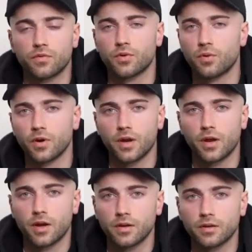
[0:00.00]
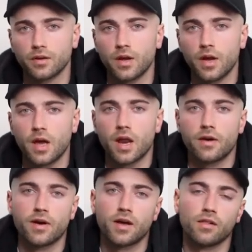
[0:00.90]
for Corey and
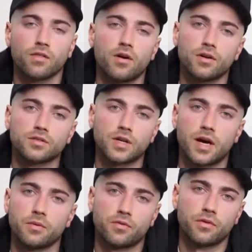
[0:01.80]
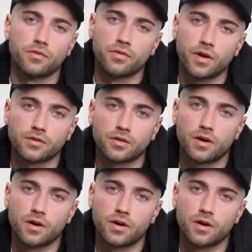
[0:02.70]
I've had a long time to reflect